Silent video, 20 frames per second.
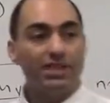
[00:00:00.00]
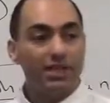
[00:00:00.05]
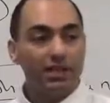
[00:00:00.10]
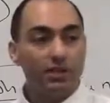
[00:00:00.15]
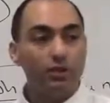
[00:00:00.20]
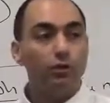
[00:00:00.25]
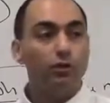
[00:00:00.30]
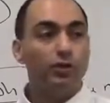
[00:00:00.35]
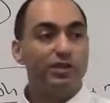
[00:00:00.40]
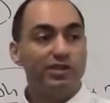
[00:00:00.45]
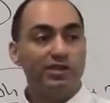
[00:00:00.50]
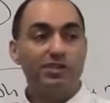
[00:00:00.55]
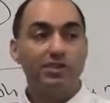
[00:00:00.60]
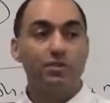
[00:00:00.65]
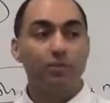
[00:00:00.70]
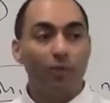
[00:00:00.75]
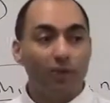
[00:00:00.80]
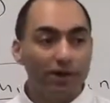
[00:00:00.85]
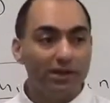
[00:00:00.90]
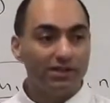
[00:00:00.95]
telling you this is
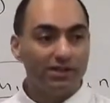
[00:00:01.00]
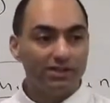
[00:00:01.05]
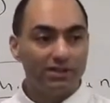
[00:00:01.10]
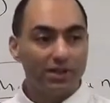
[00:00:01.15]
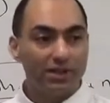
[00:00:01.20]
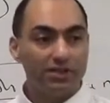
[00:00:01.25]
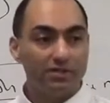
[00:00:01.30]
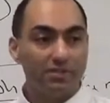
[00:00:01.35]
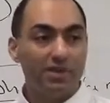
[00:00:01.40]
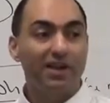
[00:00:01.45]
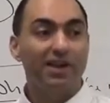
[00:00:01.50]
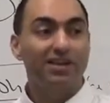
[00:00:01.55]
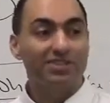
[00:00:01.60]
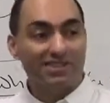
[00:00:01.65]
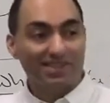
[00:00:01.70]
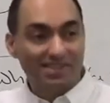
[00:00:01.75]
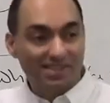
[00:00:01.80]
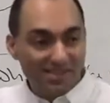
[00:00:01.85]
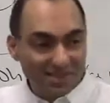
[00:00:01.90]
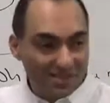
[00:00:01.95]
important is
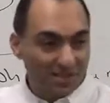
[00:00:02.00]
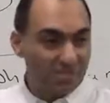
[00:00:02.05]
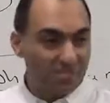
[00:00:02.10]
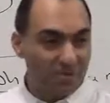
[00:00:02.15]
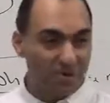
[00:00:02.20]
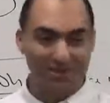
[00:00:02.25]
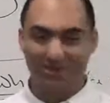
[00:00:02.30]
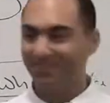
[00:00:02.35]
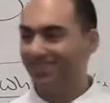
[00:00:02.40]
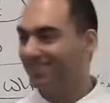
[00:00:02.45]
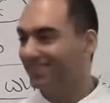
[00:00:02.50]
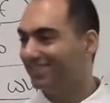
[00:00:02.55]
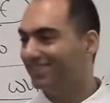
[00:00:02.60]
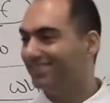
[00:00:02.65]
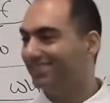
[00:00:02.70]
because this is important.